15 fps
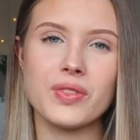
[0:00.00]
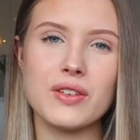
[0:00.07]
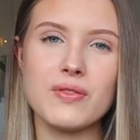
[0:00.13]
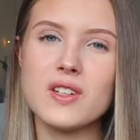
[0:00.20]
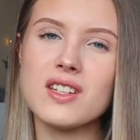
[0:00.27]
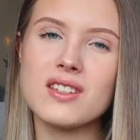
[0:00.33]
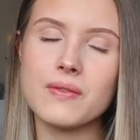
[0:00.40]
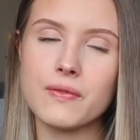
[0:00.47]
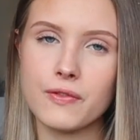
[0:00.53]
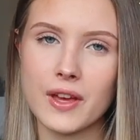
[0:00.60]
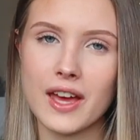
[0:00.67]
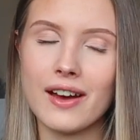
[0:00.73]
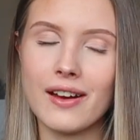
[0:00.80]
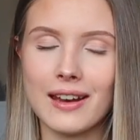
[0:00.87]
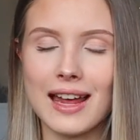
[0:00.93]
if it doesn't
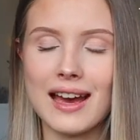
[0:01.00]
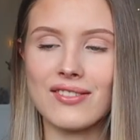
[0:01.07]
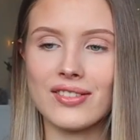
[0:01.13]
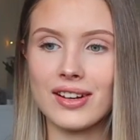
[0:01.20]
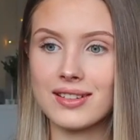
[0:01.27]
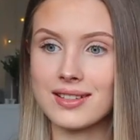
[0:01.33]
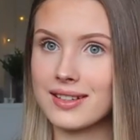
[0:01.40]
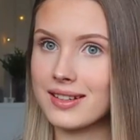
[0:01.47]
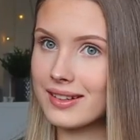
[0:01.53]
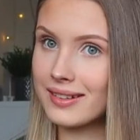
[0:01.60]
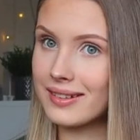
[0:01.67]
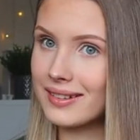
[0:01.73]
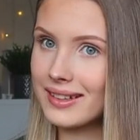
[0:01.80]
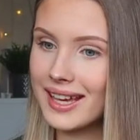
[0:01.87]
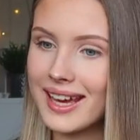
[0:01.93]
fit, I'll have it. I was like,
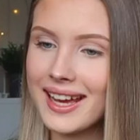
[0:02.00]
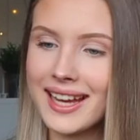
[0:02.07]
okay.